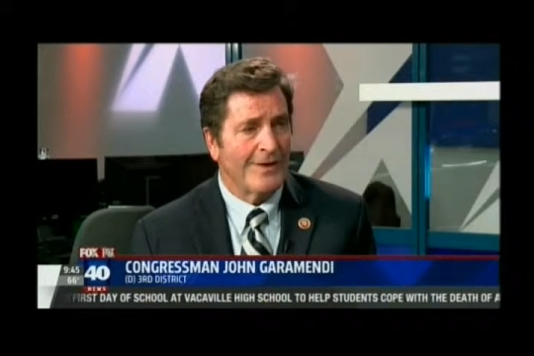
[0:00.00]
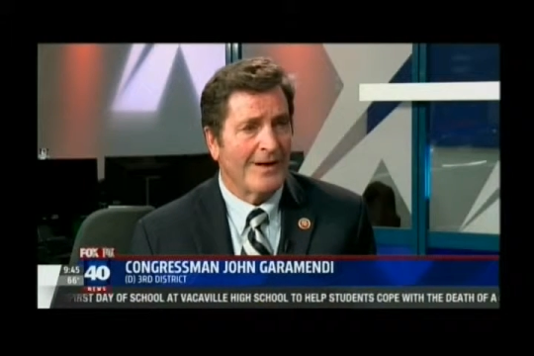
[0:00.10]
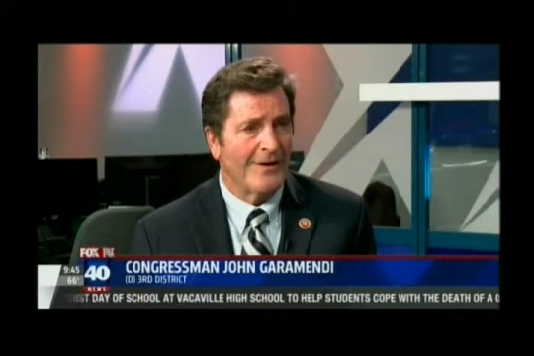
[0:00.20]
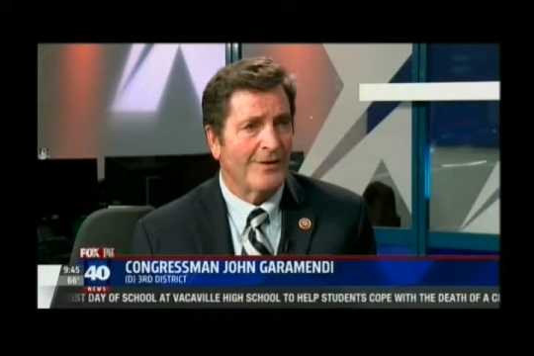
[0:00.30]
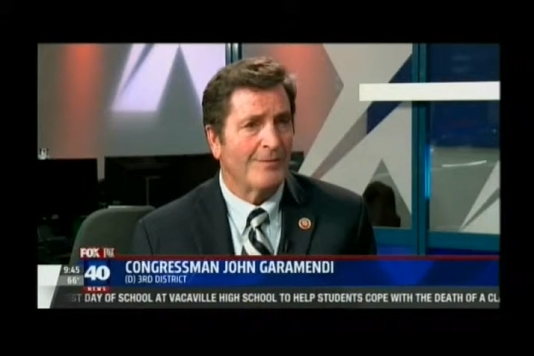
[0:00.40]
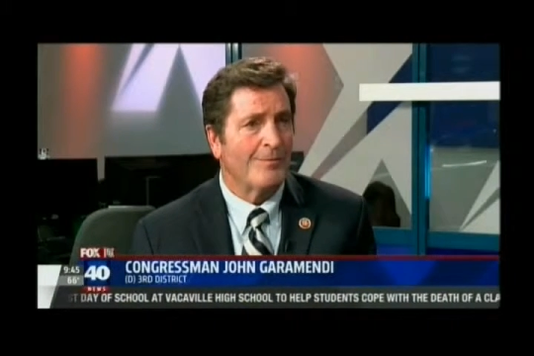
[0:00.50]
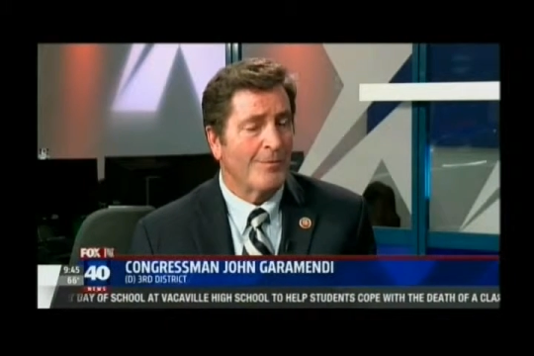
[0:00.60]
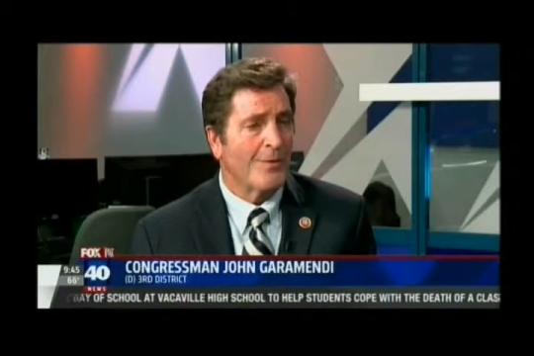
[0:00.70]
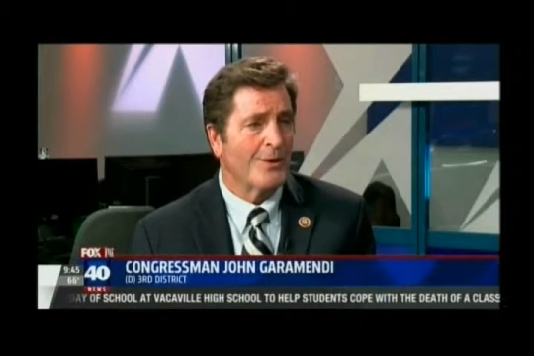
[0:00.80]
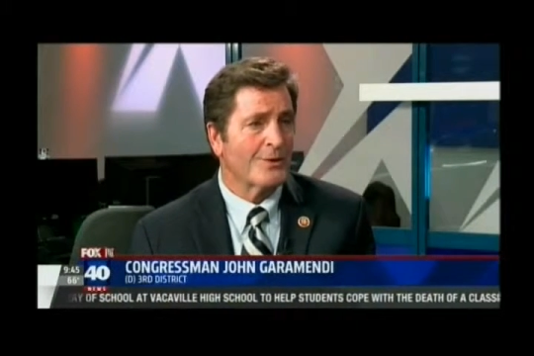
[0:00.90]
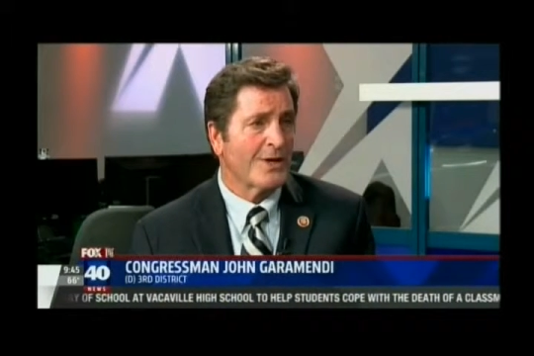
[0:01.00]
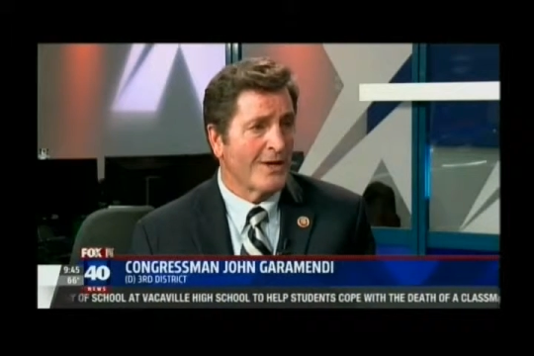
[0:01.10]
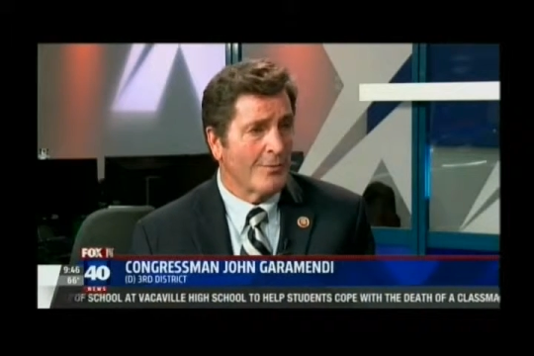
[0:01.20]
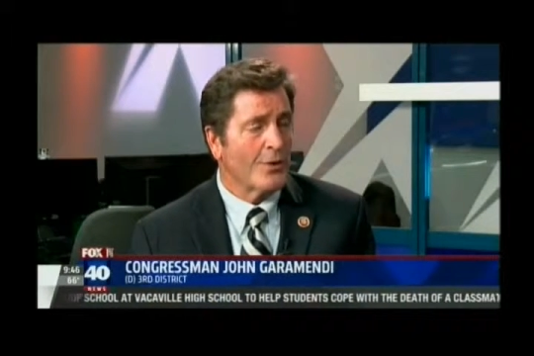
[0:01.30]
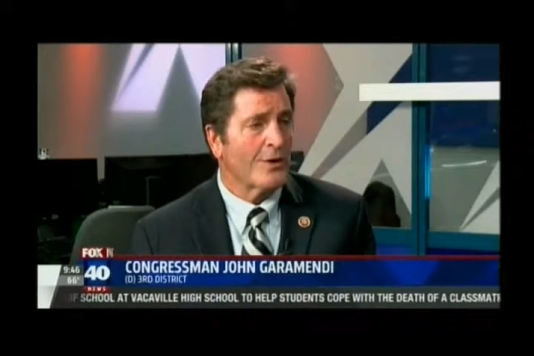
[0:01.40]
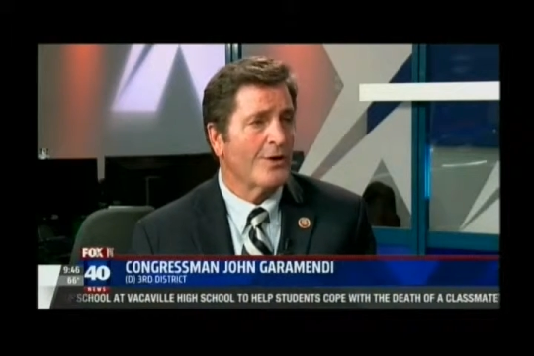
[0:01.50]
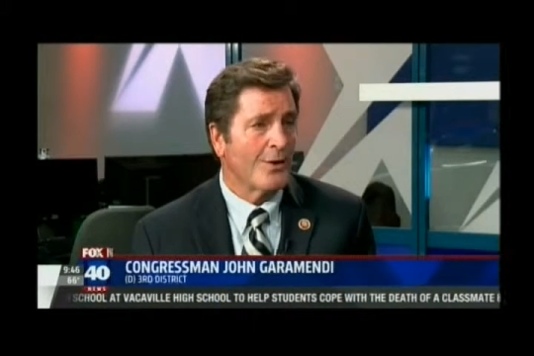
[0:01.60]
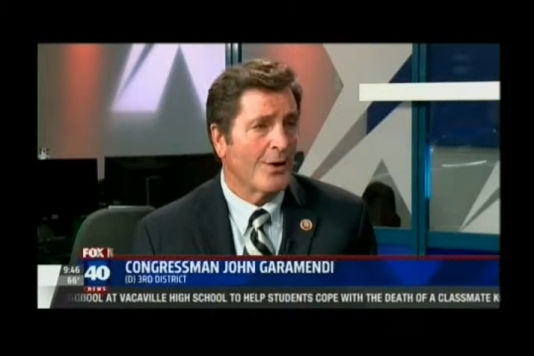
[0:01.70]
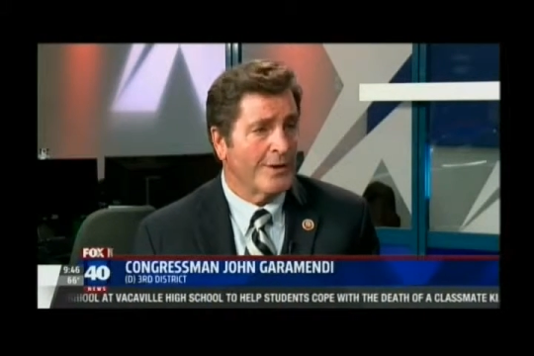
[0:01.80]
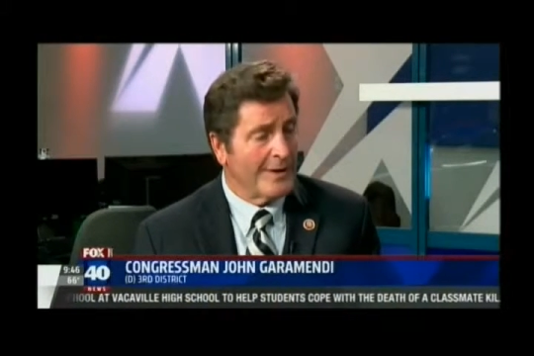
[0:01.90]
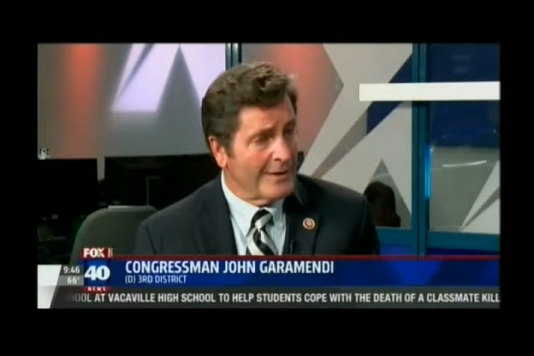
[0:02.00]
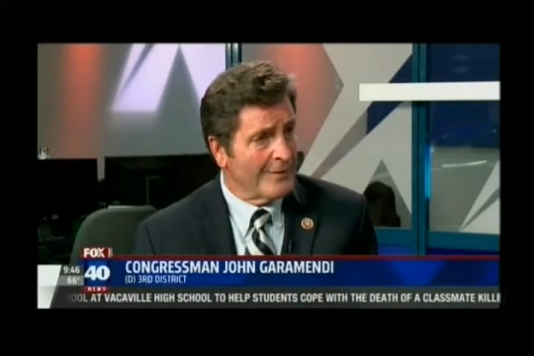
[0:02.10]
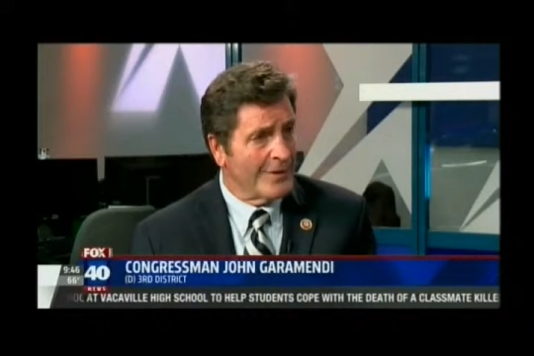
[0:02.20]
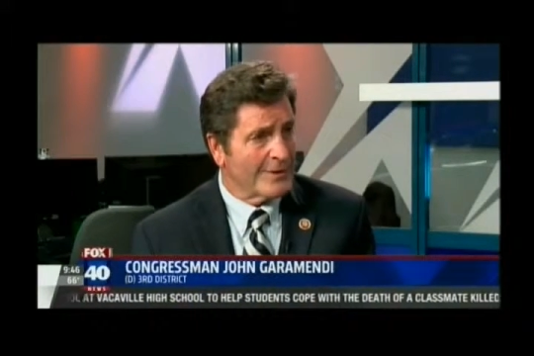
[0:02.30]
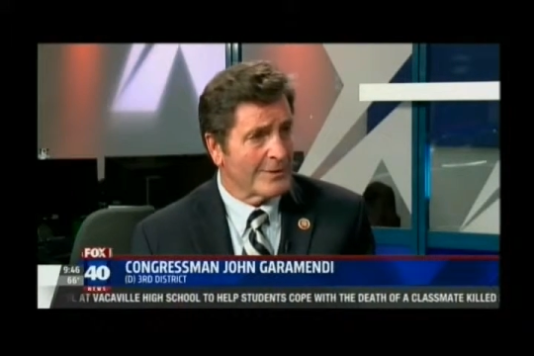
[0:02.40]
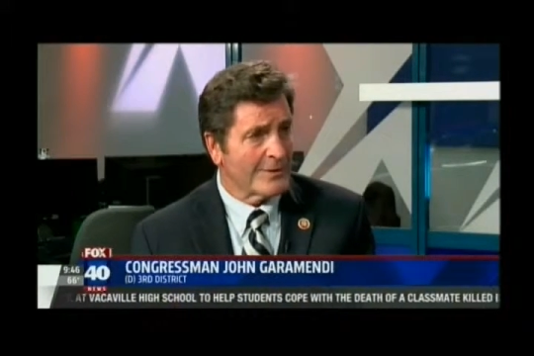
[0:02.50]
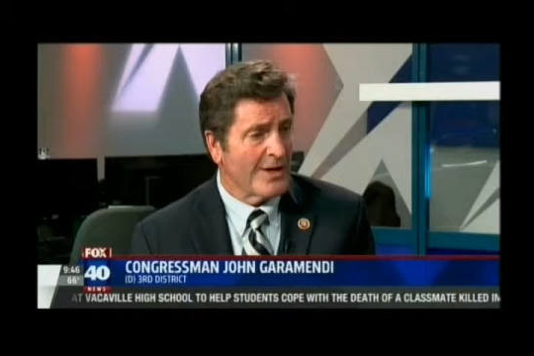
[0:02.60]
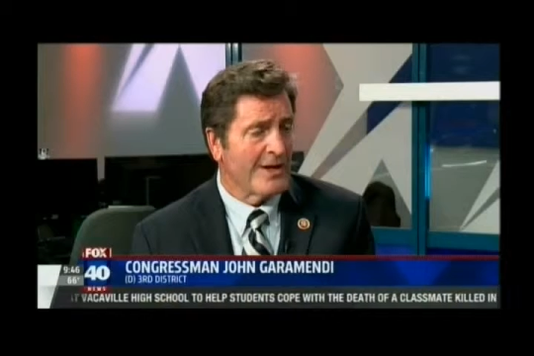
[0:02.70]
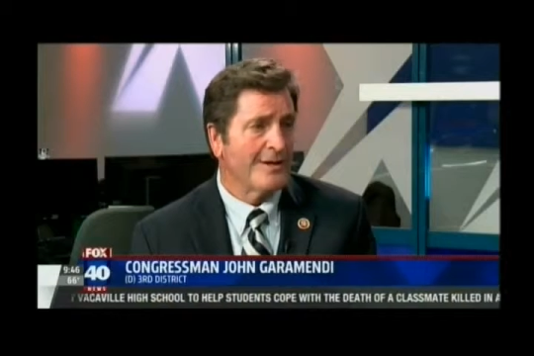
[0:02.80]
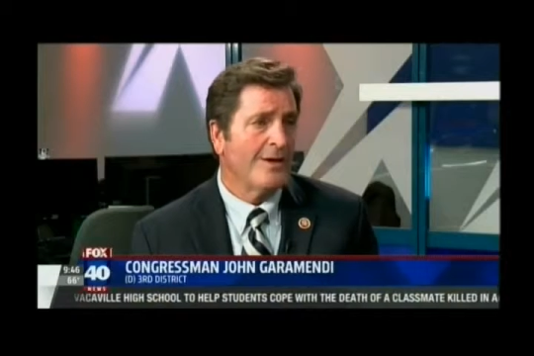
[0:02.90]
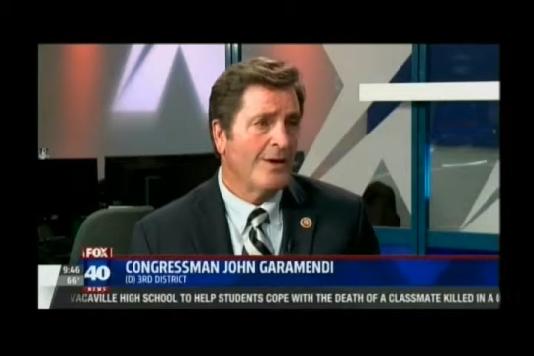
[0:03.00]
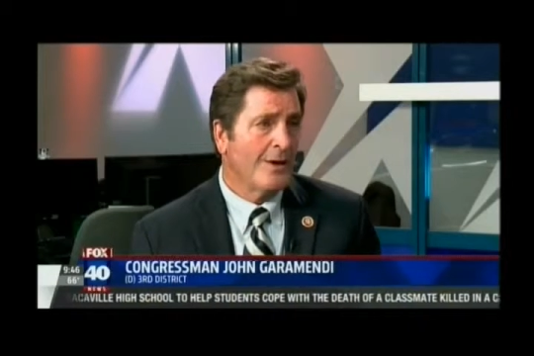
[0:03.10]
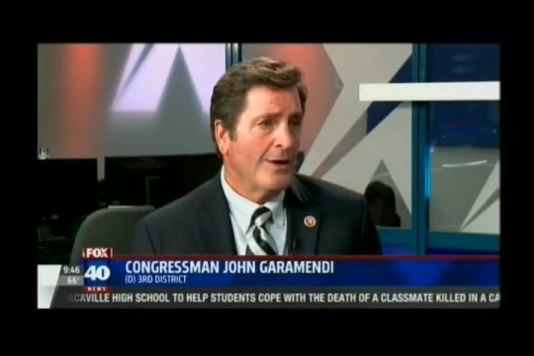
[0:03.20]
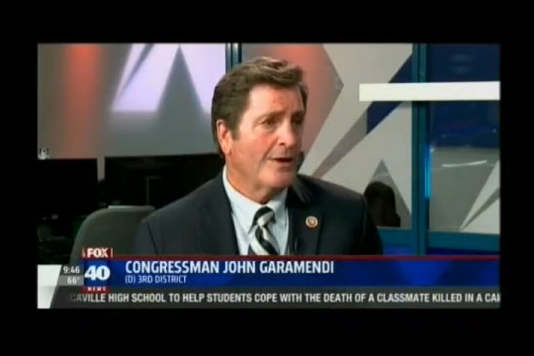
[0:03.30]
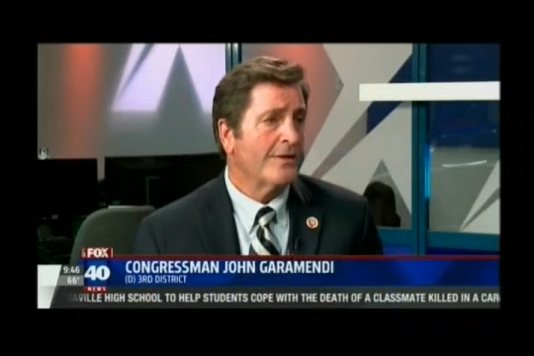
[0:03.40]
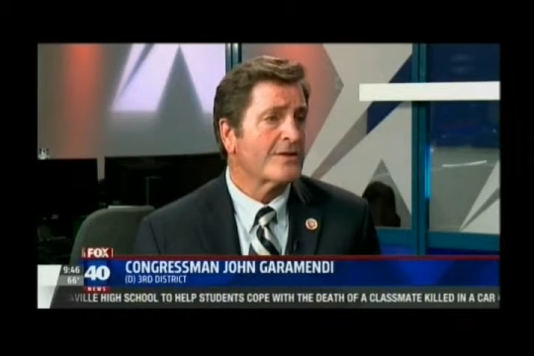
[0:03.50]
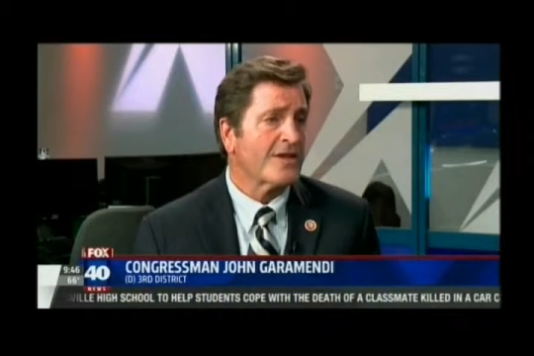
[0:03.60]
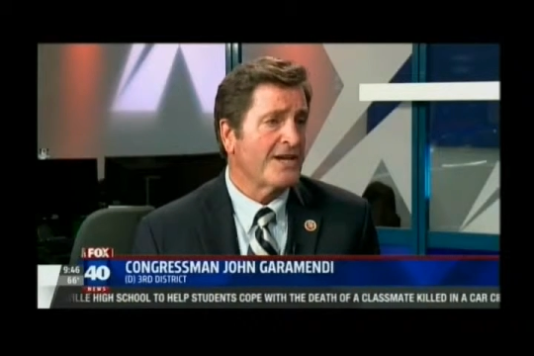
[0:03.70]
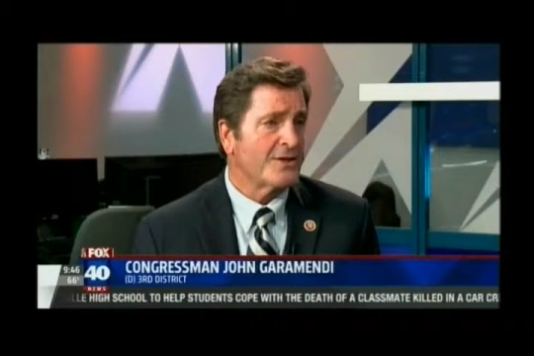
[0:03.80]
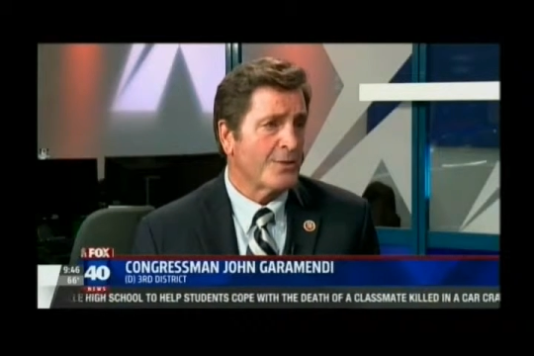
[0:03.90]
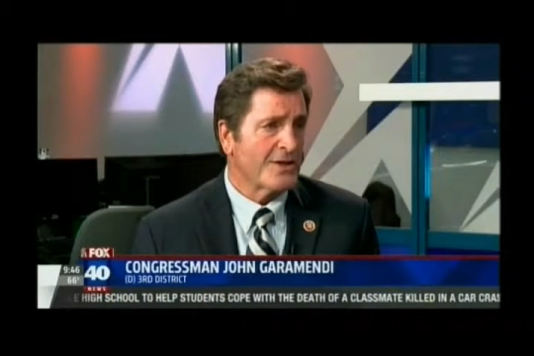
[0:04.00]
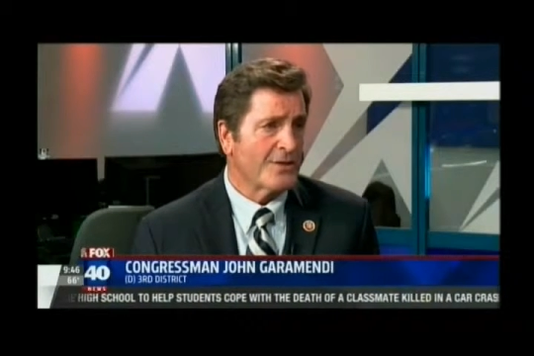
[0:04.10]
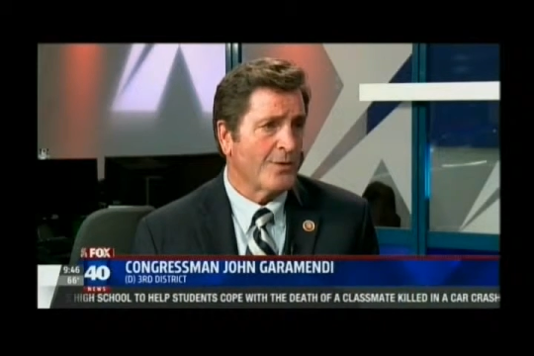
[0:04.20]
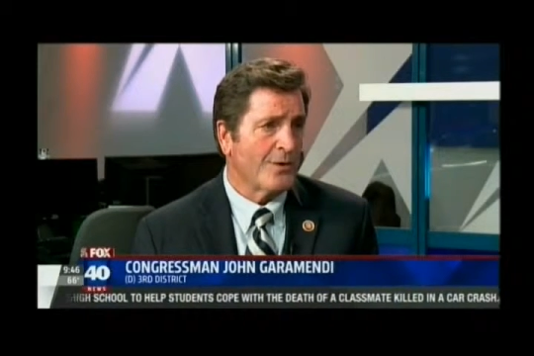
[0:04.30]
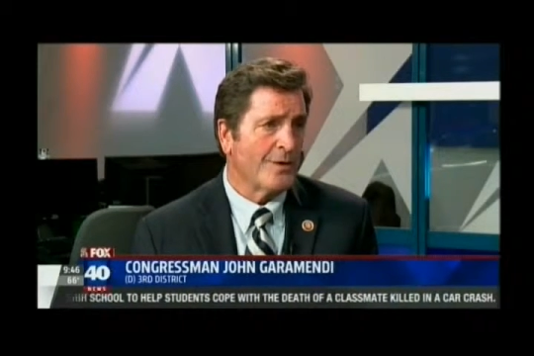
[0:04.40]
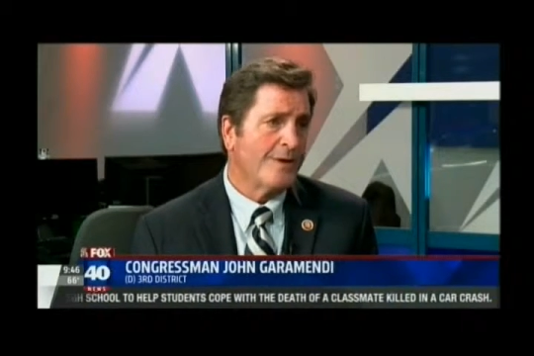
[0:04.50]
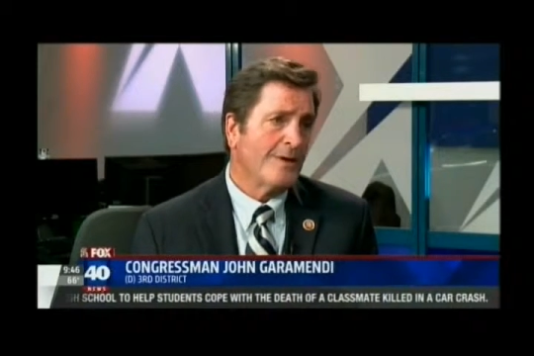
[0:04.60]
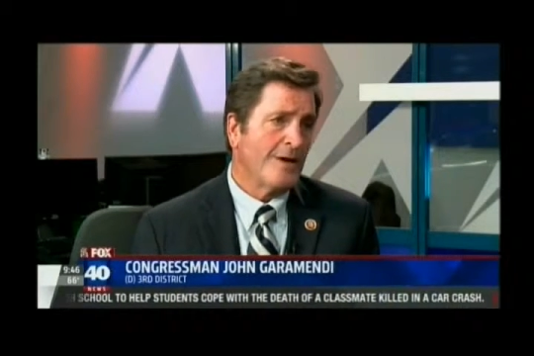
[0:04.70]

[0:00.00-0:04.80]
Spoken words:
and I are proposing and working hard in the federal side on the Sites Reservoir,